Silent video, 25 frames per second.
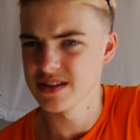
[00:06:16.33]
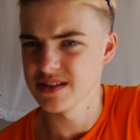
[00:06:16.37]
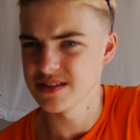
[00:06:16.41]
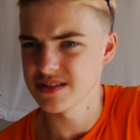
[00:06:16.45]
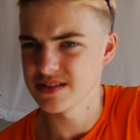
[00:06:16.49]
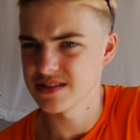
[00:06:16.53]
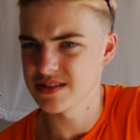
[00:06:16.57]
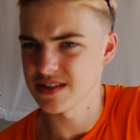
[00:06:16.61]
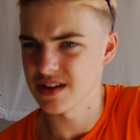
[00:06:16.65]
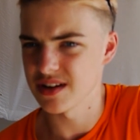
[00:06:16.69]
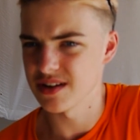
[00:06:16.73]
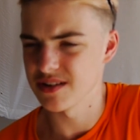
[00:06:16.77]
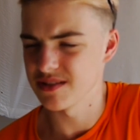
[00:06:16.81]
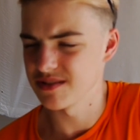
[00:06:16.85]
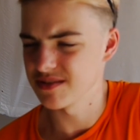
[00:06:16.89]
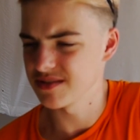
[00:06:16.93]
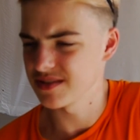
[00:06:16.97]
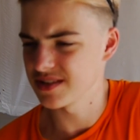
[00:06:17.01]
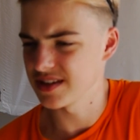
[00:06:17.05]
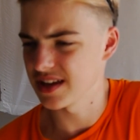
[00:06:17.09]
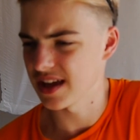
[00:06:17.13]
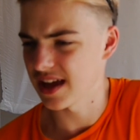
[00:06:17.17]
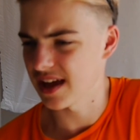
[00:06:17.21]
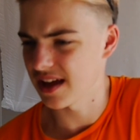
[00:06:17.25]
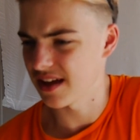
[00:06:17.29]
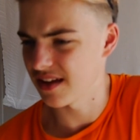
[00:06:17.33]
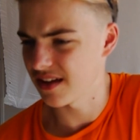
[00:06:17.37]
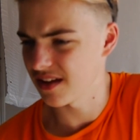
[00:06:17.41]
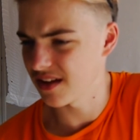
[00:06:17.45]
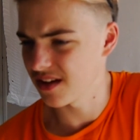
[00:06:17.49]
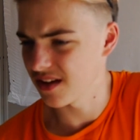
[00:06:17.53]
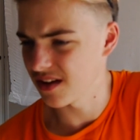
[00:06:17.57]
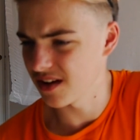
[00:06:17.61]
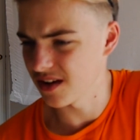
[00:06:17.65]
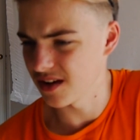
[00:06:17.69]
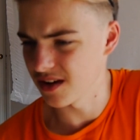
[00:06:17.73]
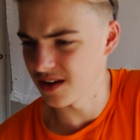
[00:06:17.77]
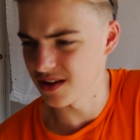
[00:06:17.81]
So, yeah,
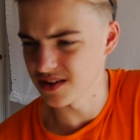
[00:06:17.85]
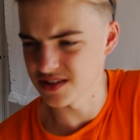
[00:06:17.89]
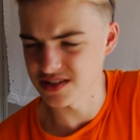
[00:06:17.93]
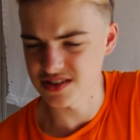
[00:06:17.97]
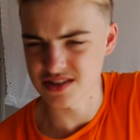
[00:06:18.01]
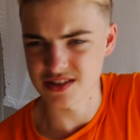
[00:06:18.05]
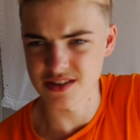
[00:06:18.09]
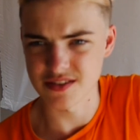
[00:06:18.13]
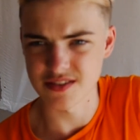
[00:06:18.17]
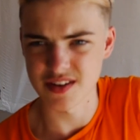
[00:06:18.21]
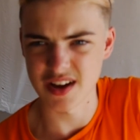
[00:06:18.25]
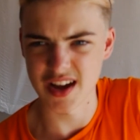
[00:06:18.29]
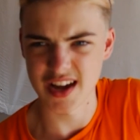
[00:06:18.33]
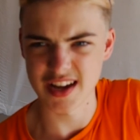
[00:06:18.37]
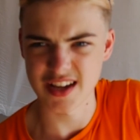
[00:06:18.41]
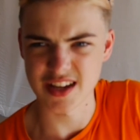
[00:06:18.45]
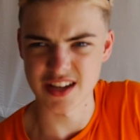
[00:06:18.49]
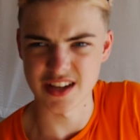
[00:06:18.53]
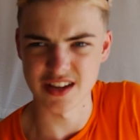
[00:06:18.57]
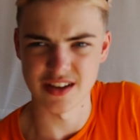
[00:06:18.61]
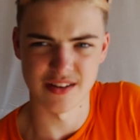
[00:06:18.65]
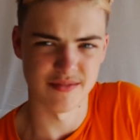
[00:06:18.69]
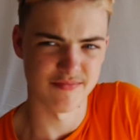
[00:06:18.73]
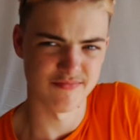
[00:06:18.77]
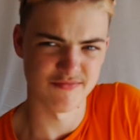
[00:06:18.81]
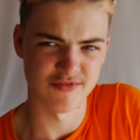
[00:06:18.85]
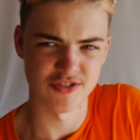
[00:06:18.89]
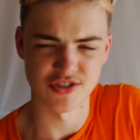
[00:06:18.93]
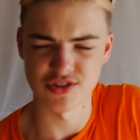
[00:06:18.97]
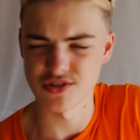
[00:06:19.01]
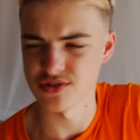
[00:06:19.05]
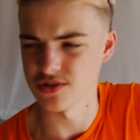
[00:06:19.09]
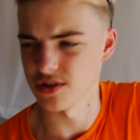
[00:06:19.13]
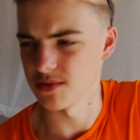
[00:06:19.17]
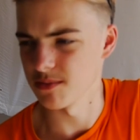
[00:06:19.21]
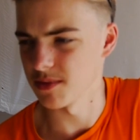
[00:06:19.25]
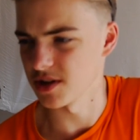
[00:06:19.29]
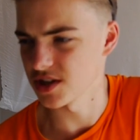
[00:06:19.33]
uh, and Slovakia,
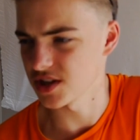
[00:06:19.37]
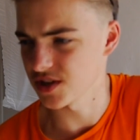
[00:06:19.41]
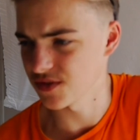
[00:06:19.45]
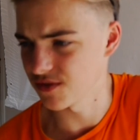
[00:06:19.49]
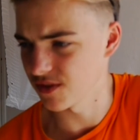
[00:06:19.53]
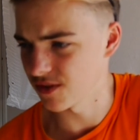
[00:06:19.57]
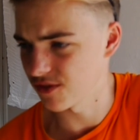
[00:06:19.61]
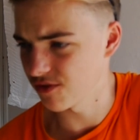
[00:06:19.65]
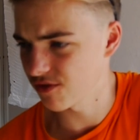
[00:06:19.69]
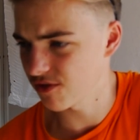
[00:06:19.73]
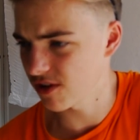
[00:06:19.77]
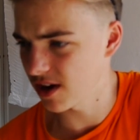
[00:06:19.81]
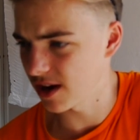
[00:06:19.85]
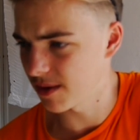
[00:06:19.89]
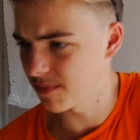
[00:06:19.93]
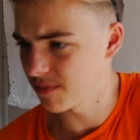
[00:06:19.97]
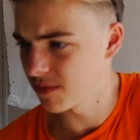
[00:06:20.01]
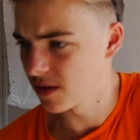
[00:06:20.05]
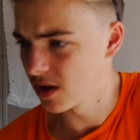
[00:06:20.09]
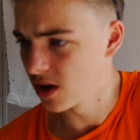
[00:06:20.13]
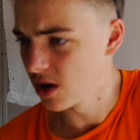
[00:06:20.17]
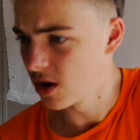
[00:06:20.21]
just not much of a threat.